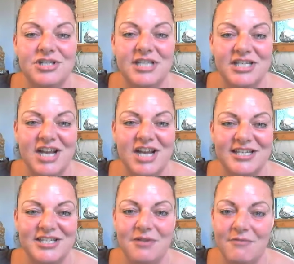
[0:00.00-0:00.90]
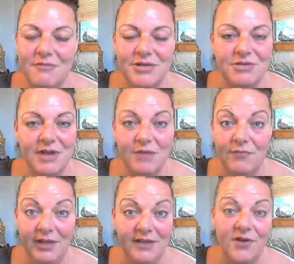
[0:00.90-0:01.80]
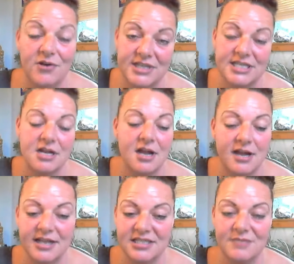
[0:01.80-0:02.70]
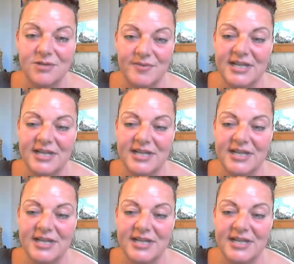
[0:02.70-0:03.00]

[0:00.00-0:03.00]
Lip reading: suggest doing what we're doing and really focusing on customers,